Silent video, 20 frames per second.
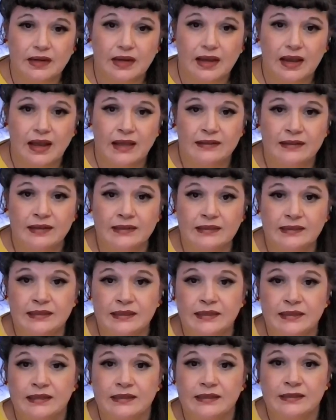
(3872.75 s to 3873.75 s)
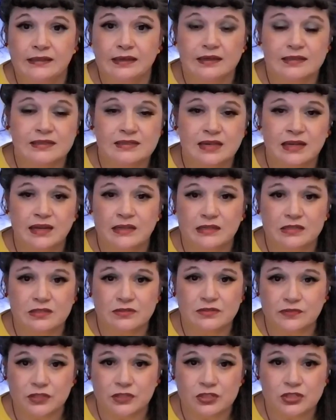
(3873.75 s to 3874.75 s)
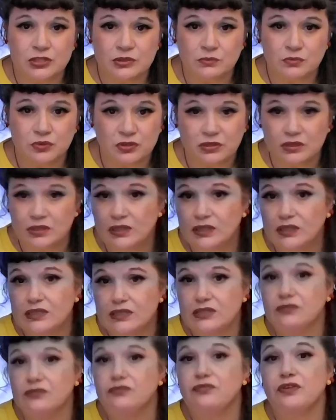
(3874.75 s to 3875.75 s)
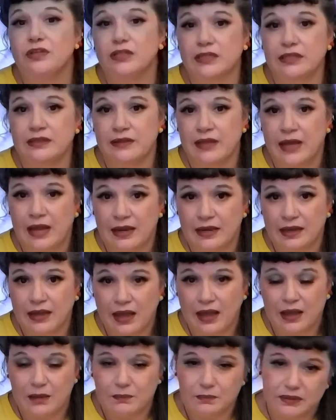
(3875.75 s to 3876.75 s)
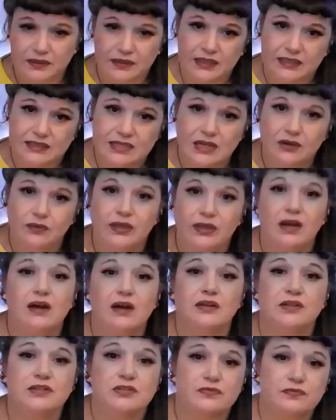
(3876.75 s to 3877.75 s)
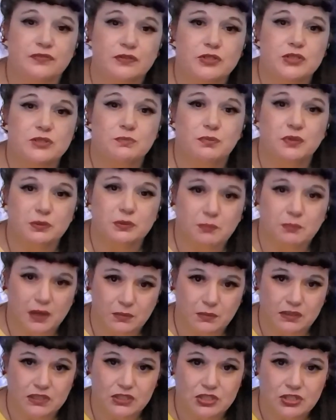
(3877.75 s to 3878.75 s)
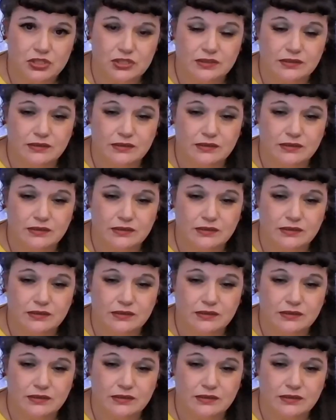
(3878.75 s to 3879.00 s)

And they needed a science fiction book to fill in that gap. And that's how he got his first book published.